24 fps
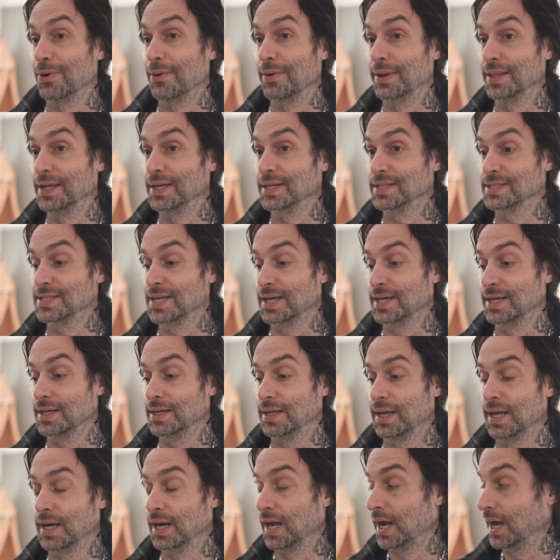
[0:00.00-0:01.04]
we're really excited,
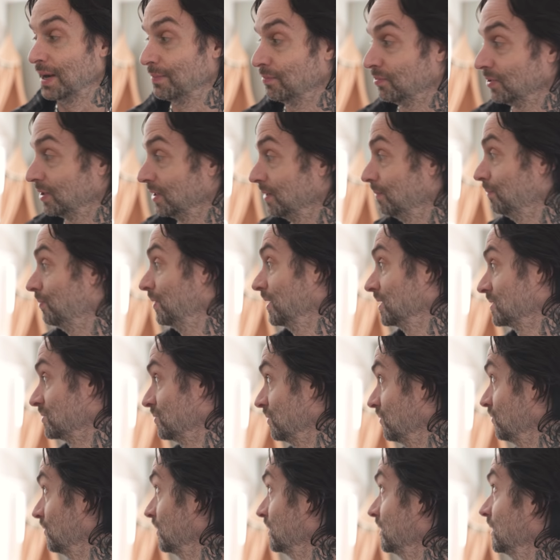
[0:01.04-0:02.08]
and I'm really impressed
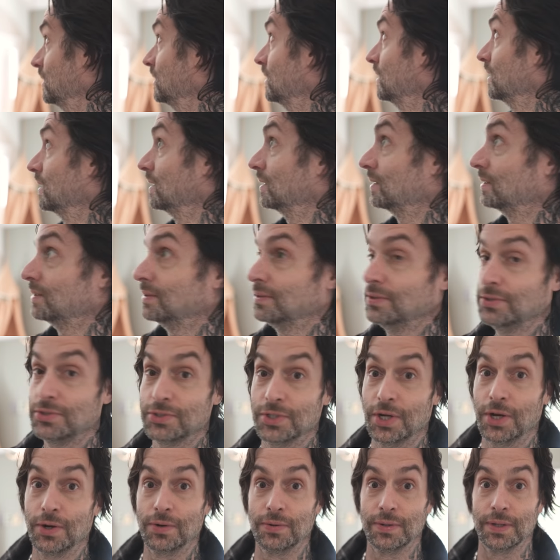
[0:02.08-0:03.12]
with what they did.
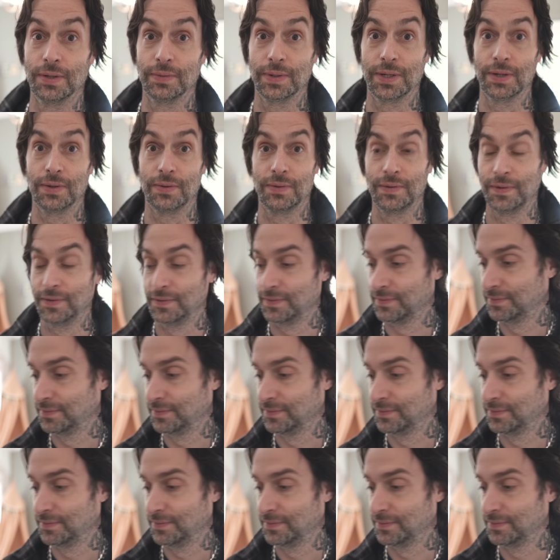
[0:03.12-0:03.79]
So here we go